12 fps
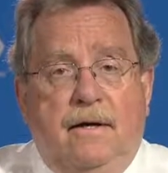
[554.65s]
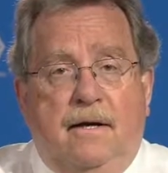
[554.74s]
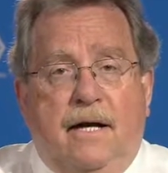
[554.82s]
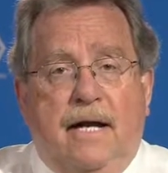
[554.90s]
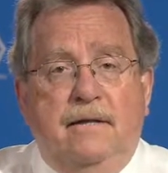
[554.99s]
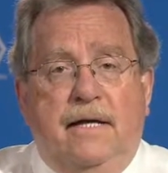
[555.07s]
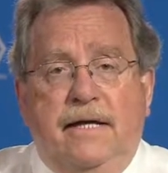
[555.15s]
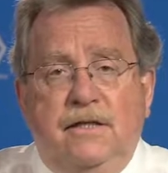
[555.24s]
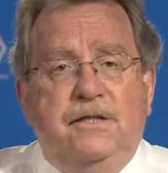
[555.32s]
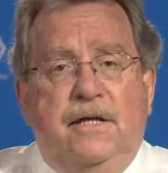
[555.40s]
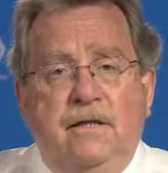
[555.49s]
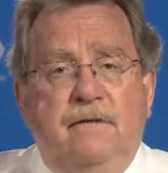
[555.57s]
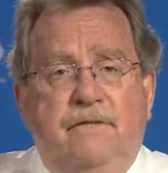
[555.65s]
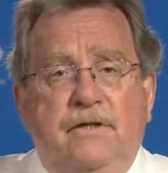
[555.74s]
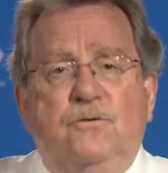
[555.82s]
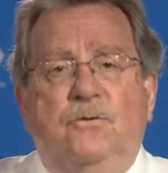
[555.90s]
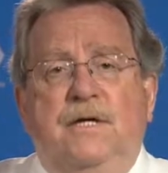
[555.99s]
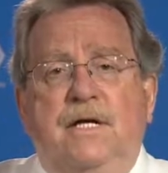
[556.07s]
And each
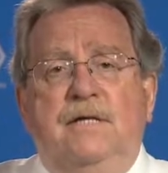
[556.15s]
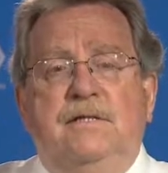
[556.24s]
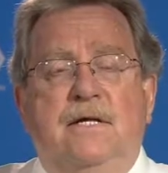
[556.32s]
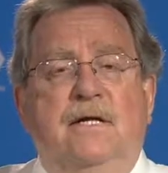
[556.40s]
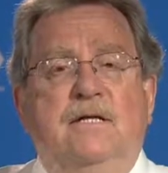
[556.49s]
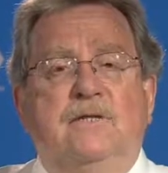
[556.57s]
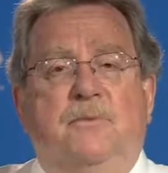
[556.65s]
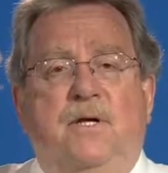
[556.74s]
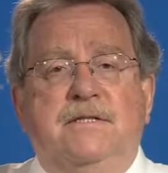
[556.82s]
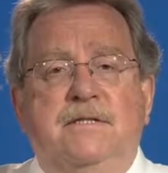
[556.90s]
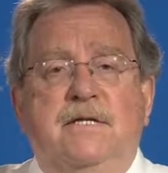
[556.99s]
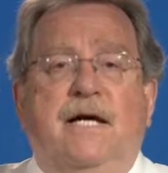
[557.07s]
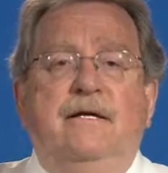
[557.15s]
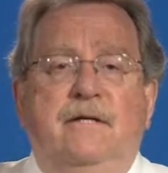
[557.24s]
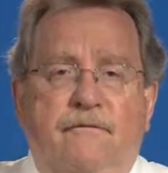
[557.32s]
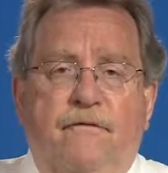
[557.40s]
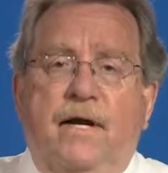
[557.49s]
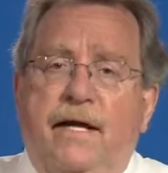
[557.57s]
individual yeast then expresses a
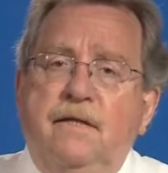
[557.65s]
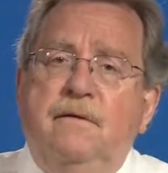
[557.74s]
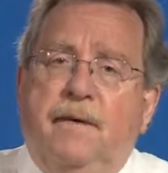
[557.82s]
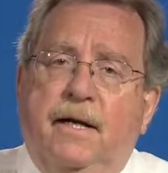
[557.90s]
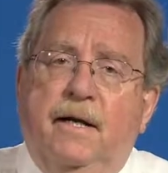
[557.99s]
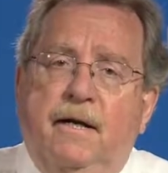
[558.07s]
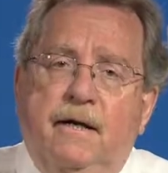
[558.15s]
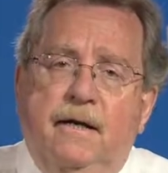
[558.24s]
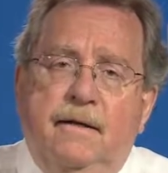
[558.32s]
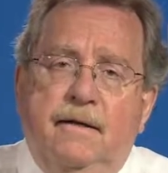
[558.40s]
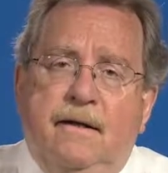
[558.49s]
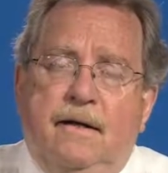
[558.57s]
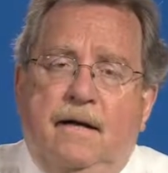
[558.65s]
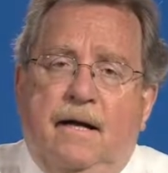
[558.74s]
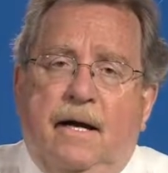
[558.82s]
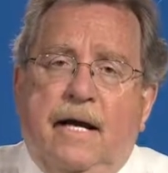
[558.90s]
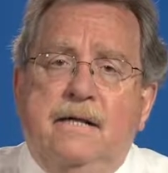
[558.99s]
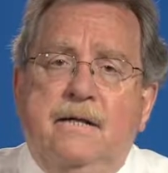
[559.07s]
different antibody.
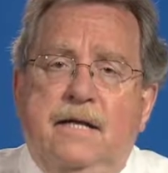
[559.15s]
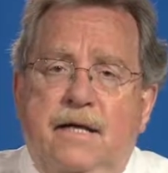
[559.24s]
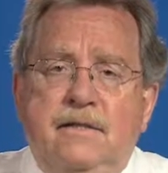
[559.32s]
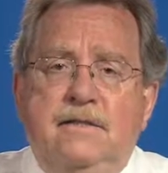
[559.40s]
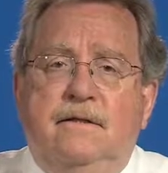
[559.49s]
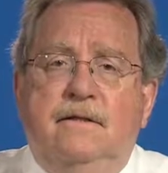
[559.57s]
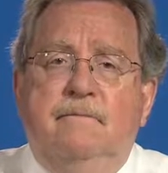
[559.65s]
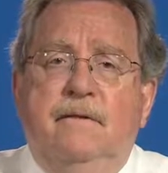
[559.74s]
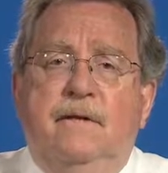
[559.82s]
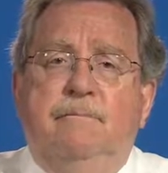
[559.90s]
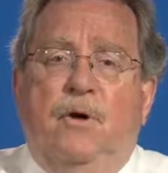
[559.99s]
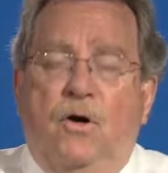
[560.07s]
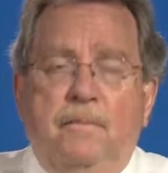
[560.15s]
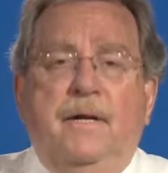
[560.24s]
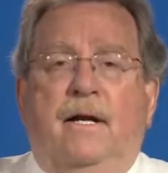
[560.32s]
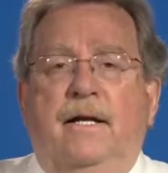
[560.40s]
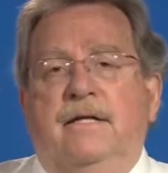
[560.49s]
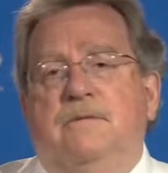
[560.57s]
And the yeast
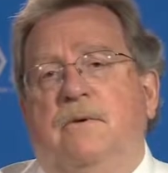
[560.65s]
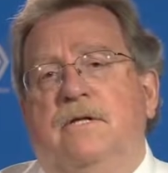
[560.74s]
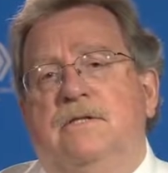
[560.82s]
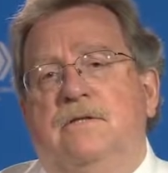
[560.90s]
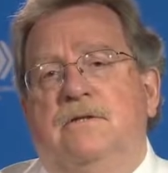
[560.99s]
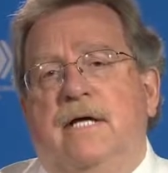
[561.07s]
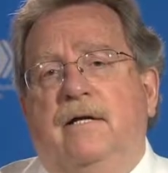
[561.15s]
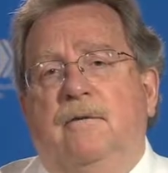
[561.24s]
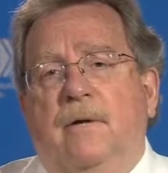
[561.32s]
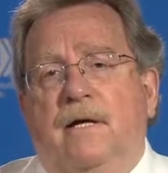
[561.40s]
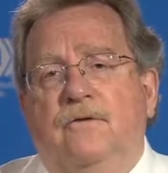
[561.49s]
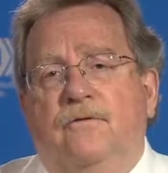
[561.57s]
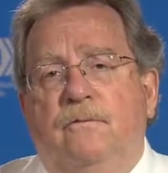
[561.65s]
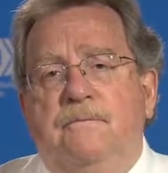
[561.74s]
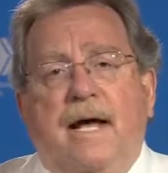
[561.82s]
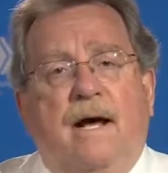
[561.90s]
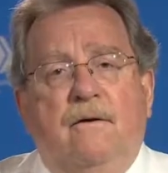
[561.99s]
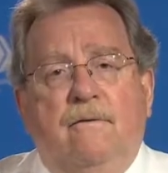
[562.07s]
permanently express those antibodies from
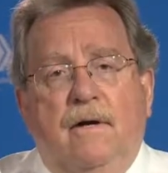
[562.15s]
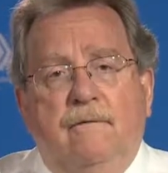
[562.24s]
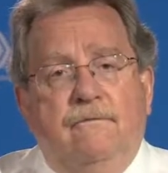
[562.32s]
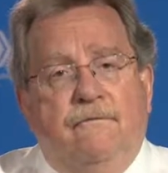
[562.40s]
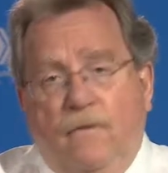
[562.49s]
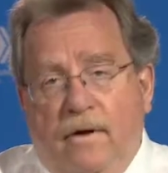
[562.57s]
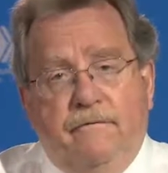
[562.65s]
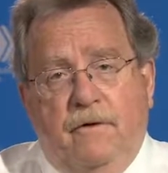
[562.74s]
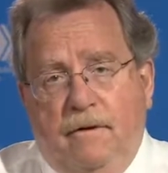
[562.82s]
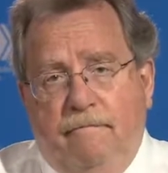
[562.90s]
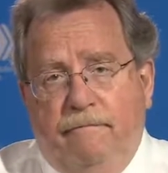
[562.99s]
now and forever.